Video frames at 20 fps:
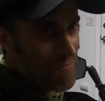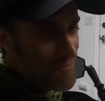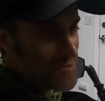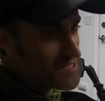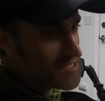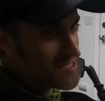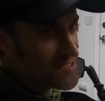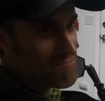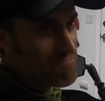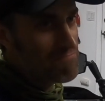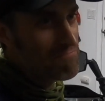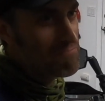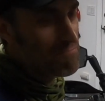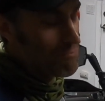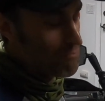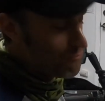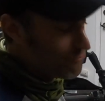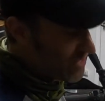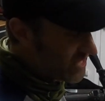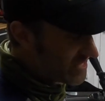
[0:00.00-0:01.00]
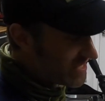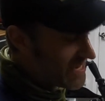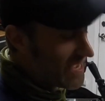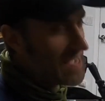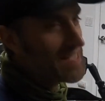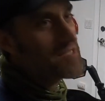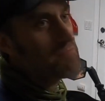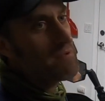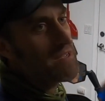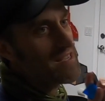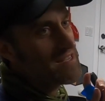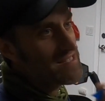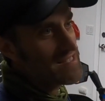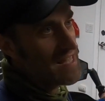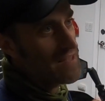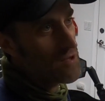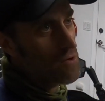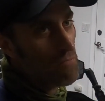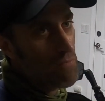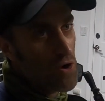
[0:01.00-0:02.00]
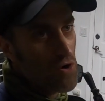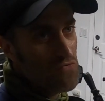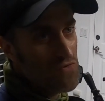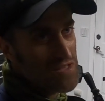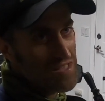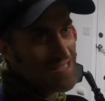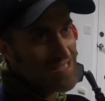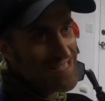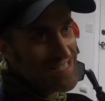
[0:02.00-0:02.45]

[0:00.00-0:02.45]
which is really nice because then they're perfectly